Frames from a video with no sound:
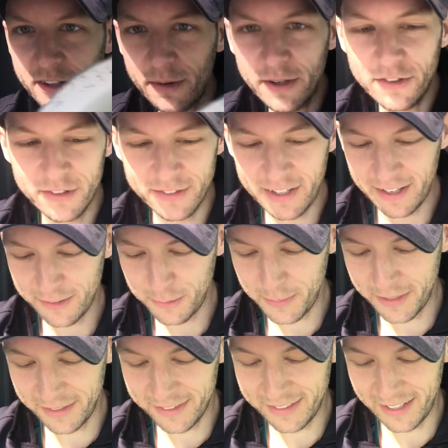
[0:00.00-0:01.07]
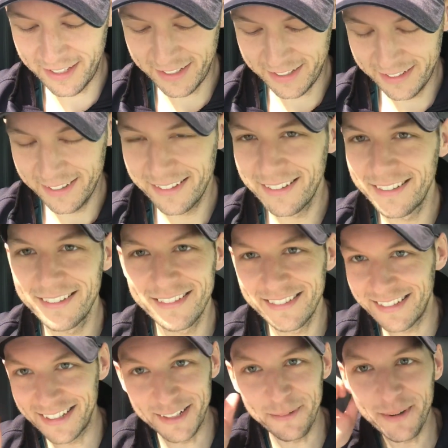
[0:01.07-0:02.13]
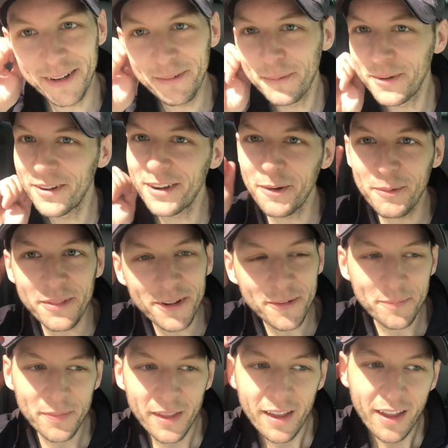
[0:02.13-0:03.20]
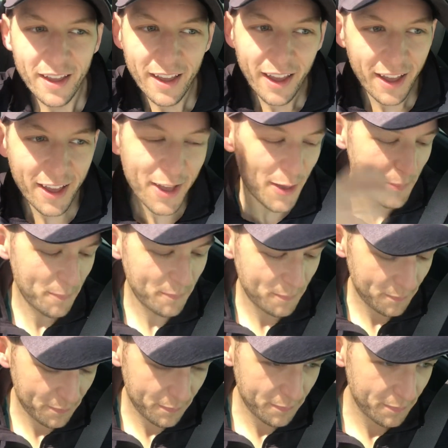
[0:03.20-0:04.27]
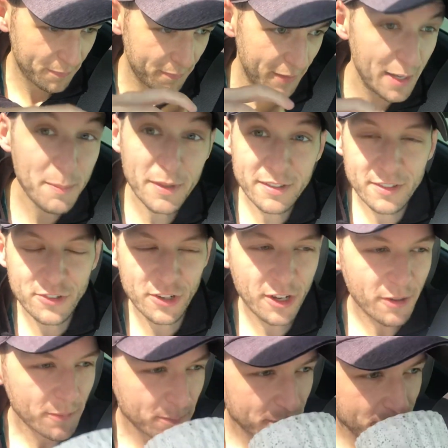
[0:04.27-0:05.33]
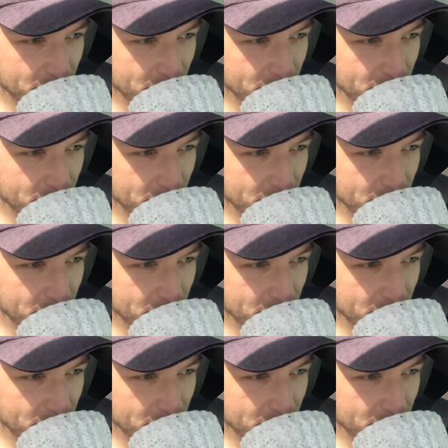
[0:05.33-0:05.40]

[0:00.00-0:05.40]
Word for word: Tony just texted me and said, anyway, we're not going there. Um, he misses y'all.